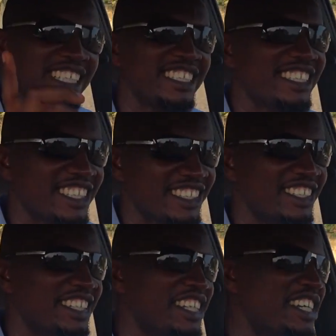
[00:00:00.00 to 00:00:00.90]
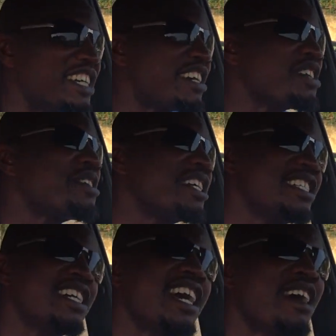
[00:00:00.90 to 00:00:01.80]
GL.
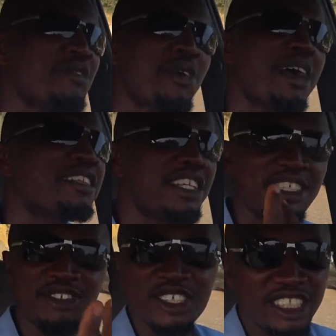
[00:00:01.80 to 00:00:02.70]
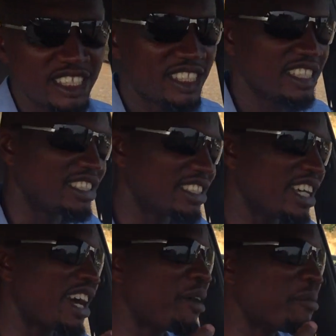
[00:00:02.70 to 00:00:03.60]
The truth is this:
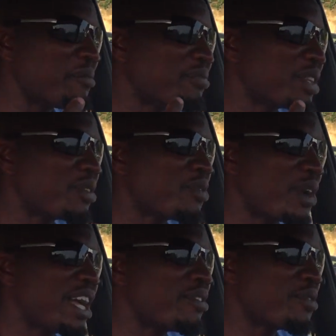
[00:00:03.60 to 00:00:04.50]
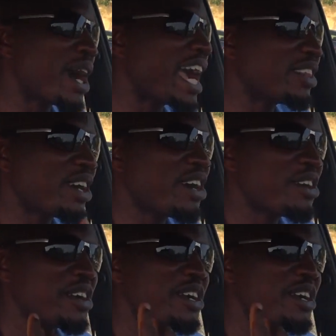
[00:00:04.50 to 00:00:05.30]
I know